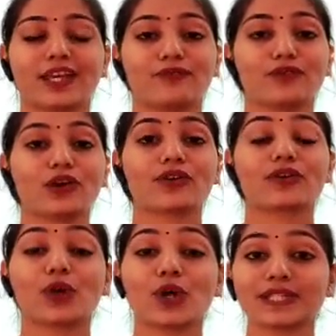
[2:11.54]
If you
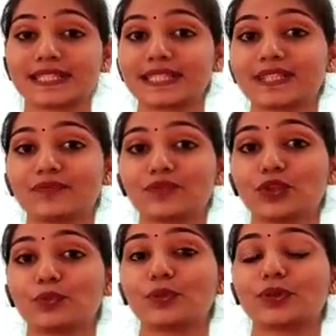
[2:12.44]
are not sitting
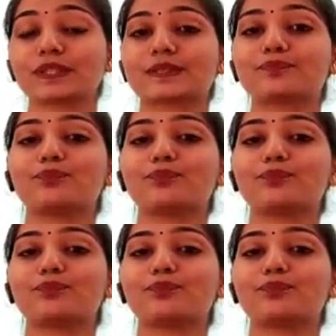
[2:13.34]
with your book,